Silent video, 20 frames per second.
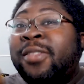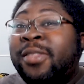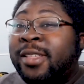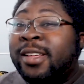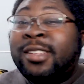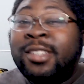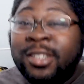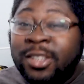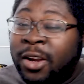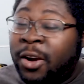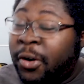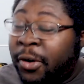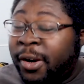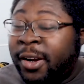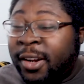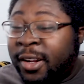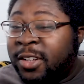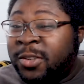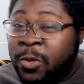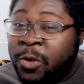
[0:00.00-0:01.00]
this is
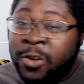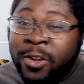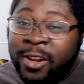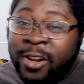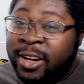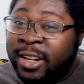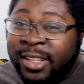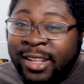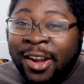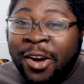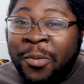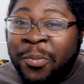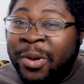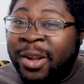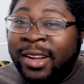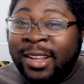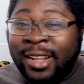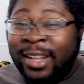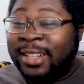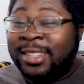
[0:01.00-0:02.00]
hurting us more than it's
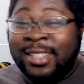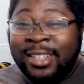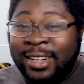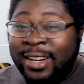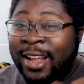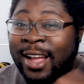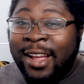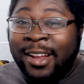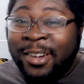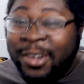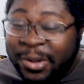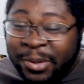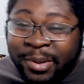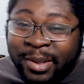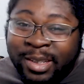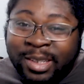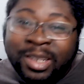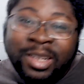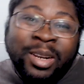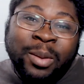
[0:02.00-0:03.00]
helping. Let's not do
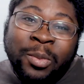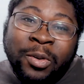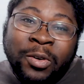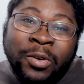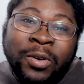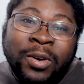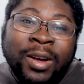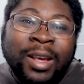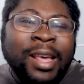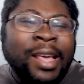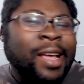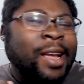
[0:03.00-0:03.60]
this anymore.